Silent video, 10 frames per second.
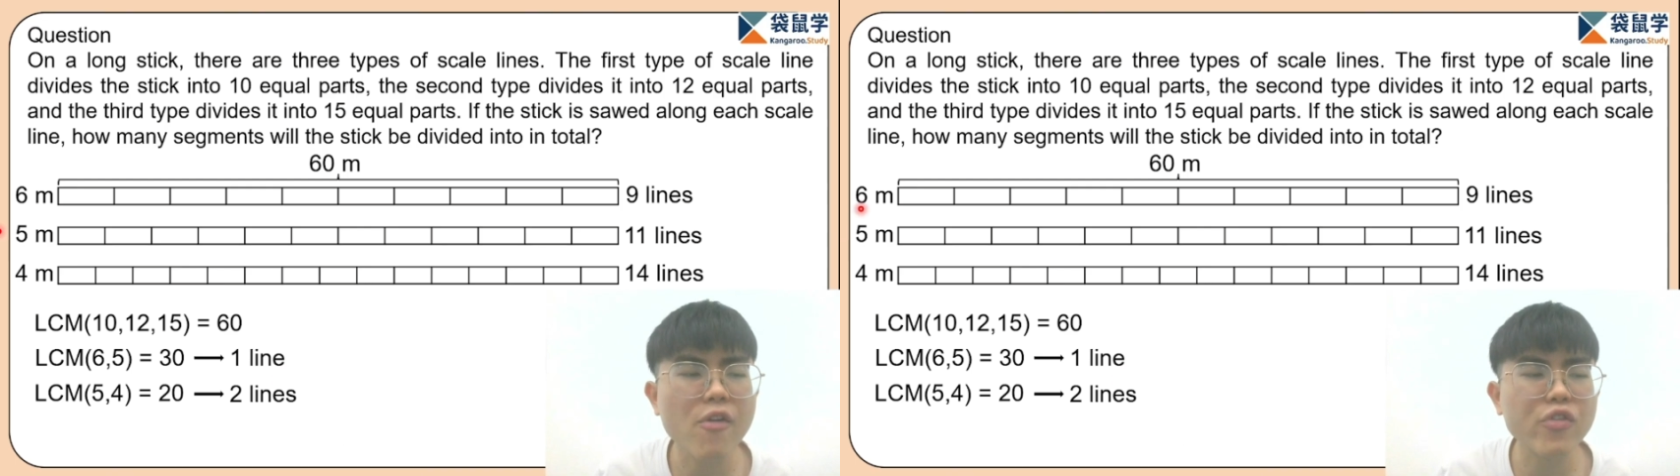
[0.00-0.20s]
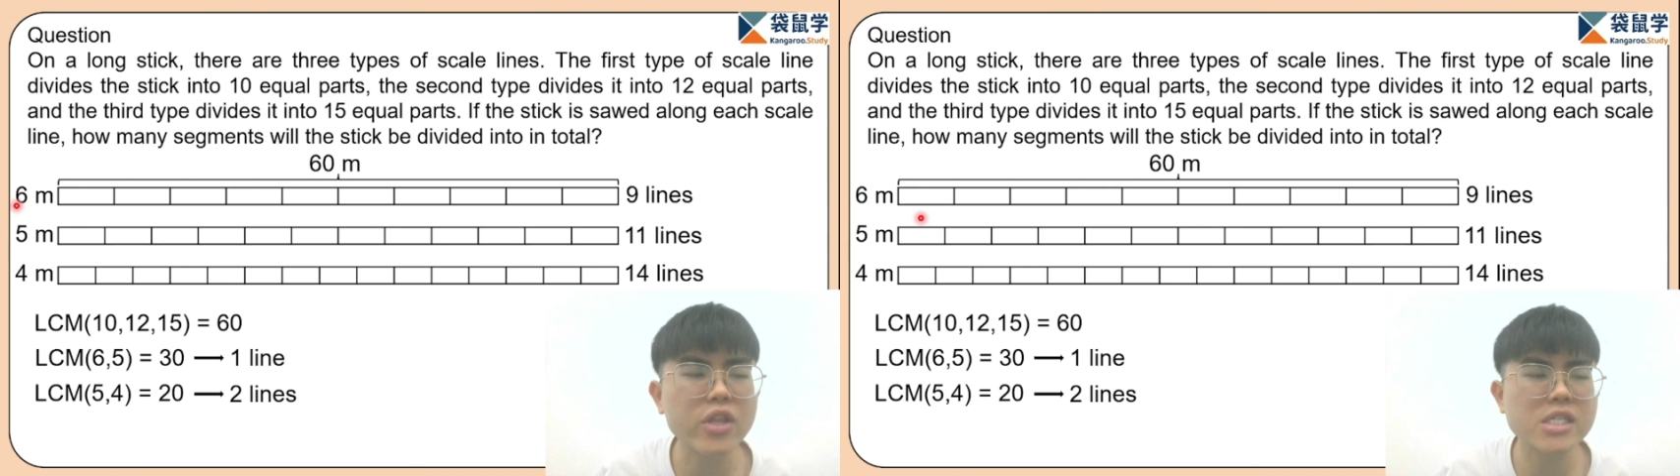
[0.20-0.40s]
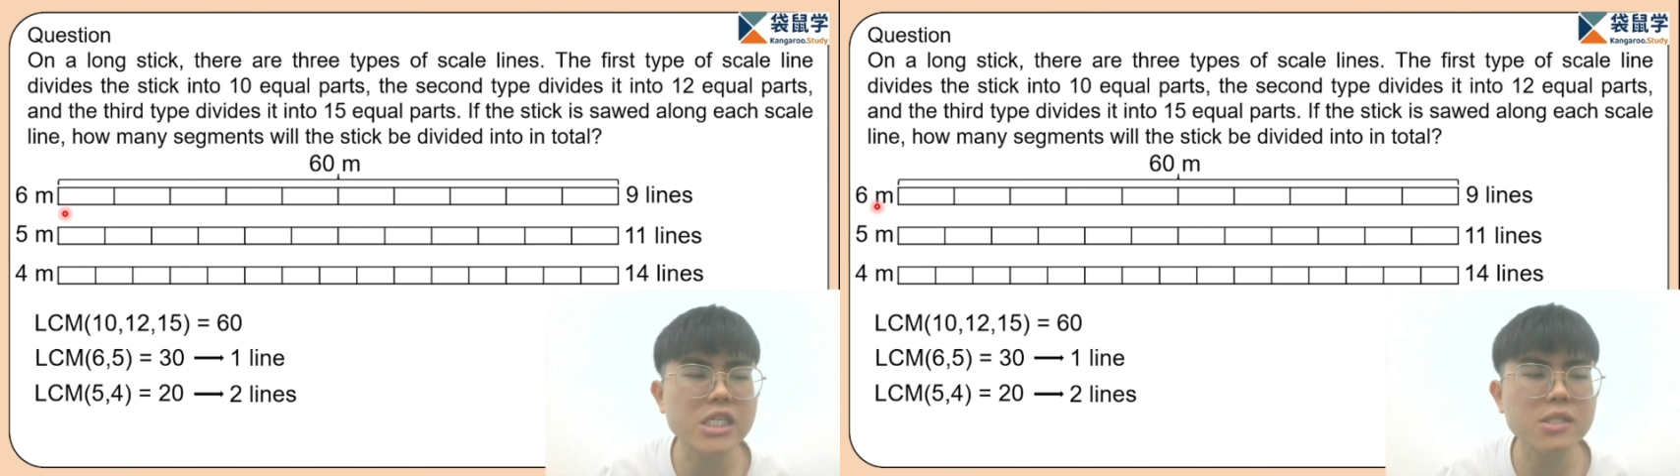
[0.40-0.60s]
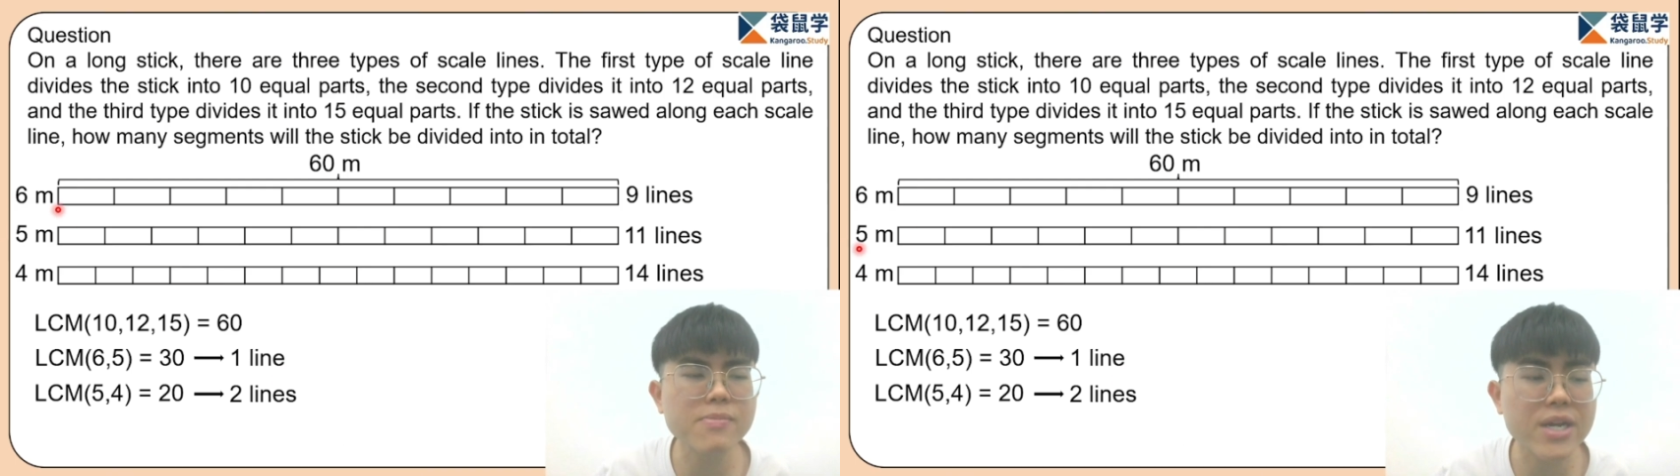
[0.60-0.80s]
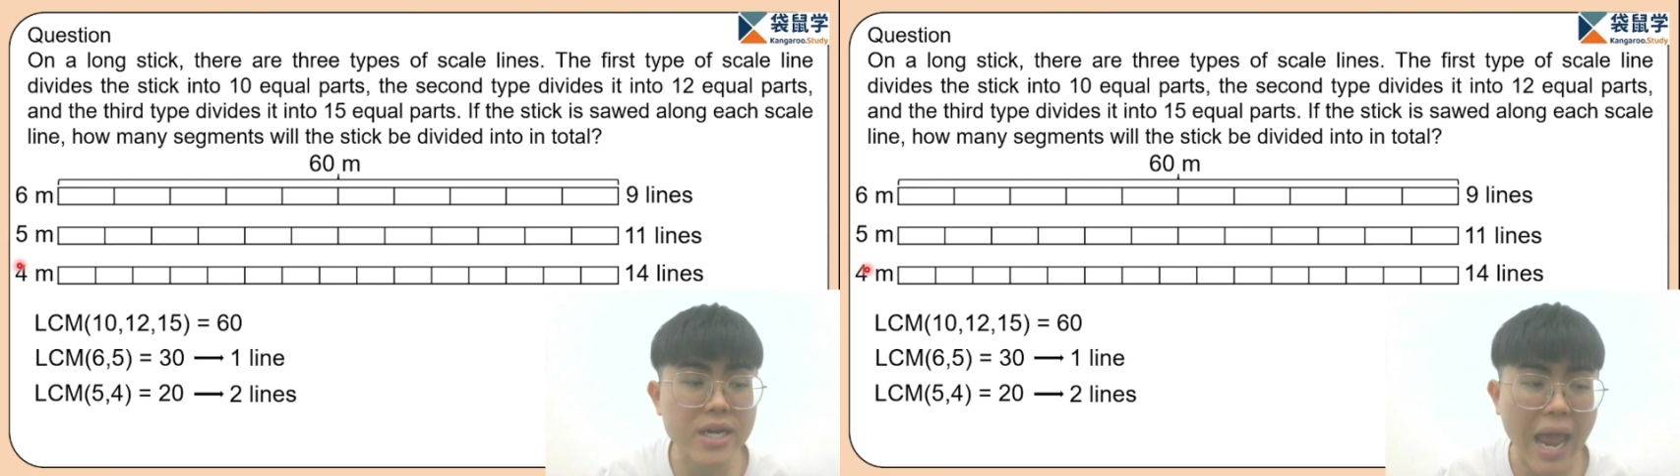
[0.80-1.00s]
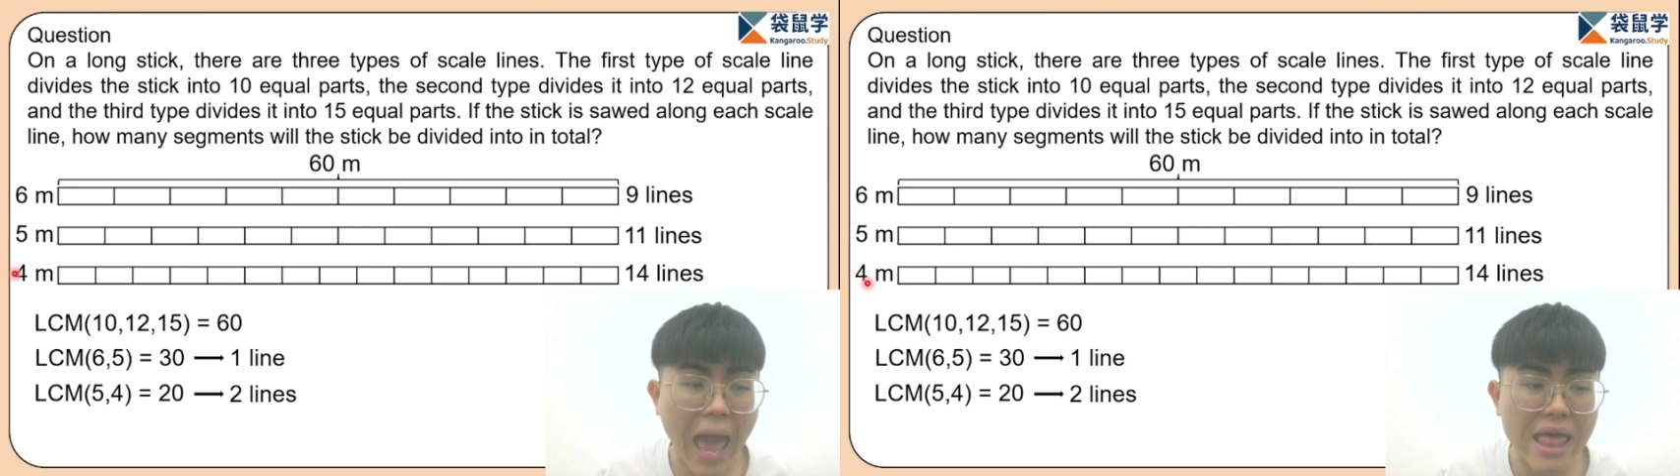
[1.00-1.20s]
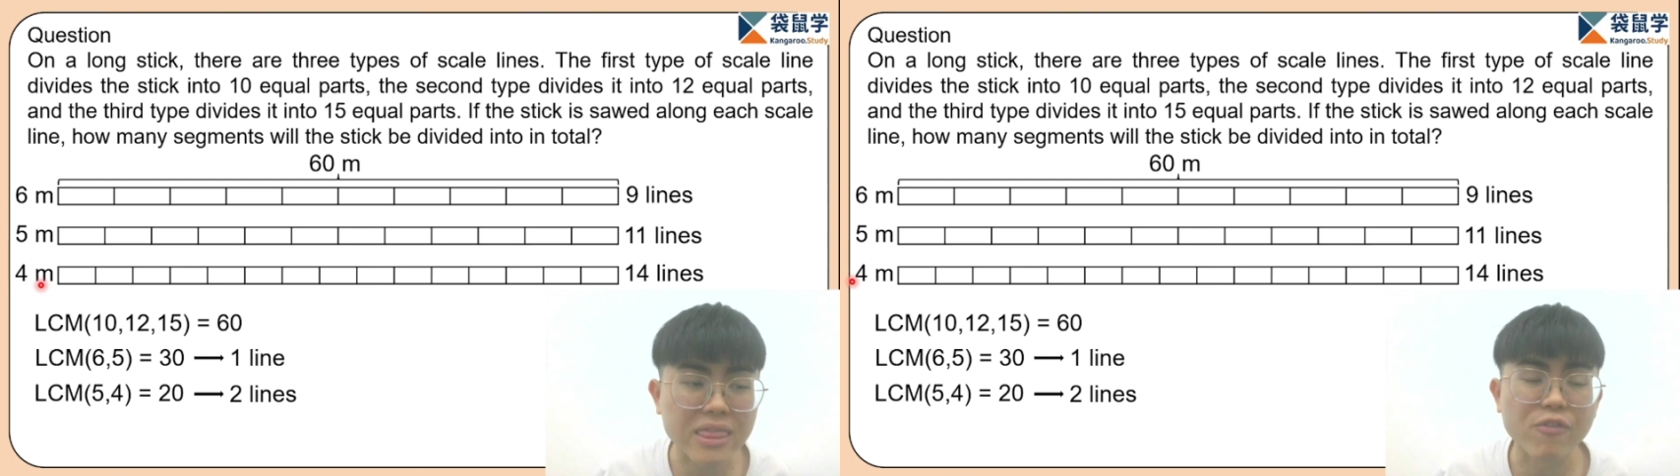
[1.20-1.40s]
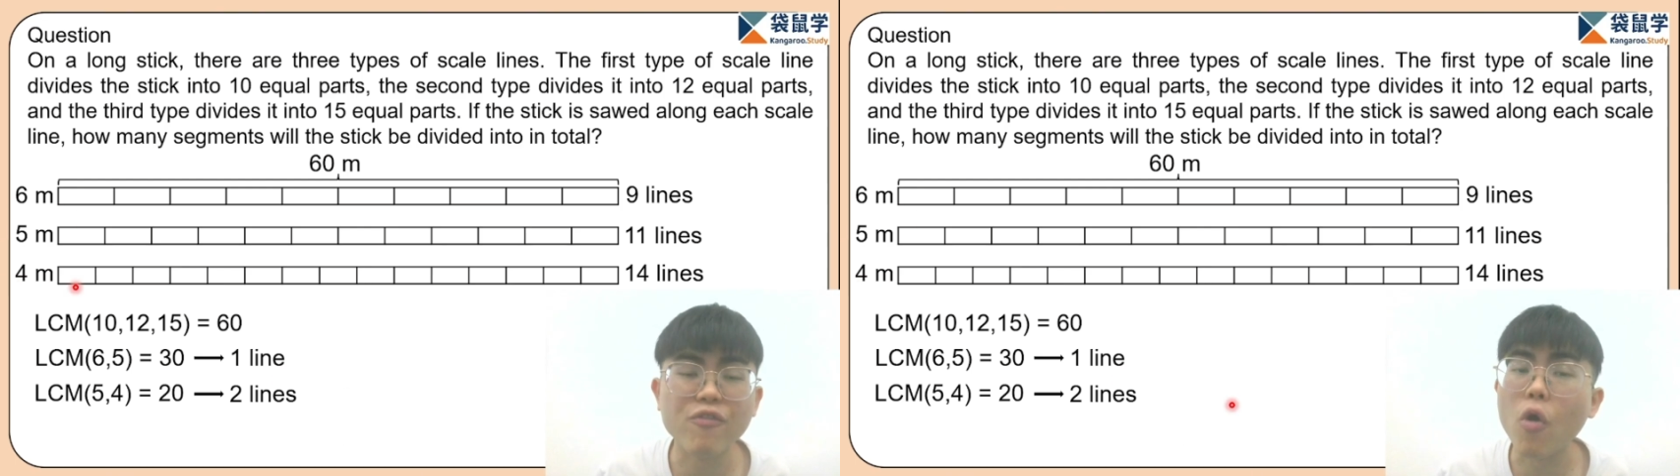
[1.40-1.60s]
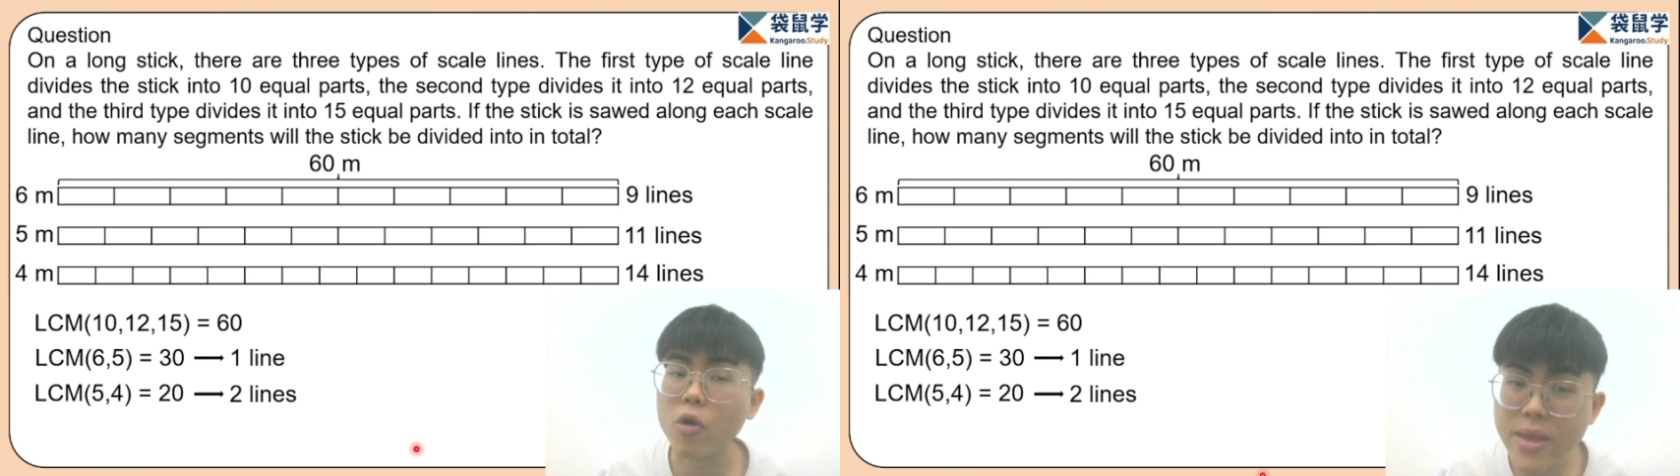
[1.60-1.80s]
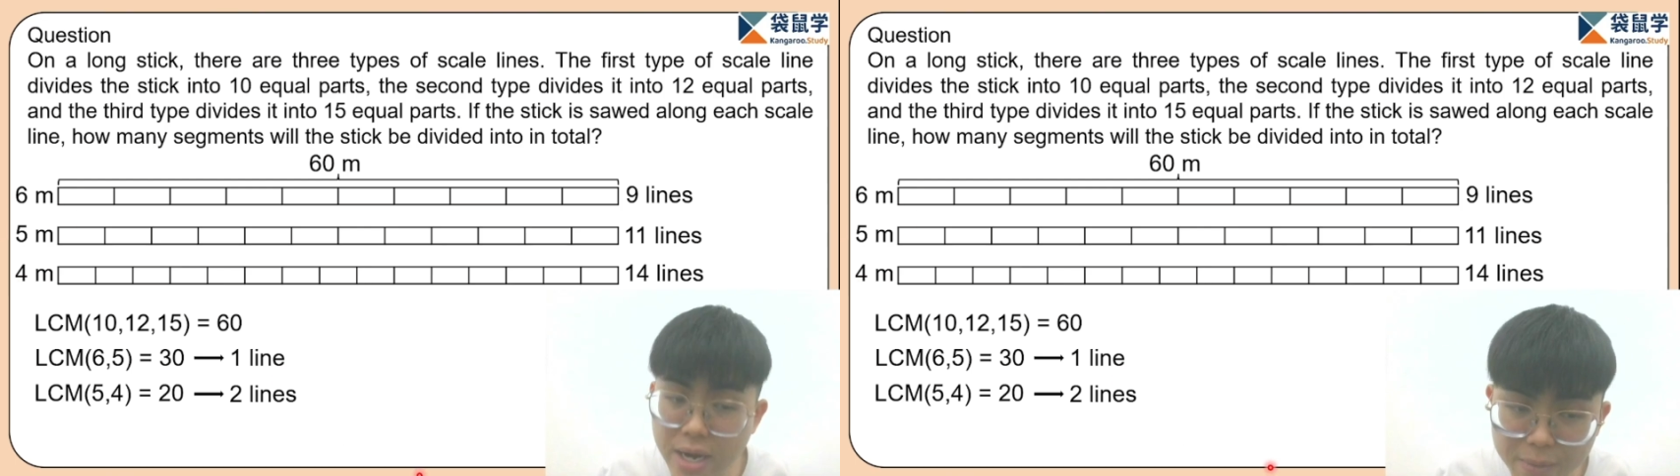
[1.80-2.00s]
for the 6 meter and the
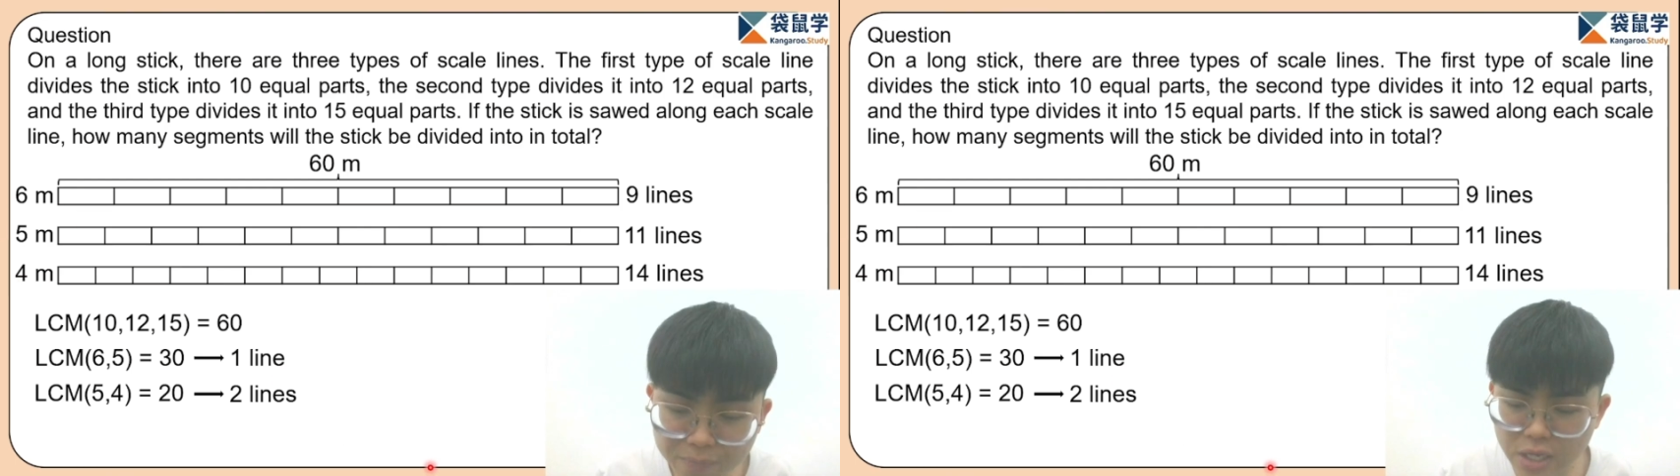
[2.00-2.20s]
4 meter.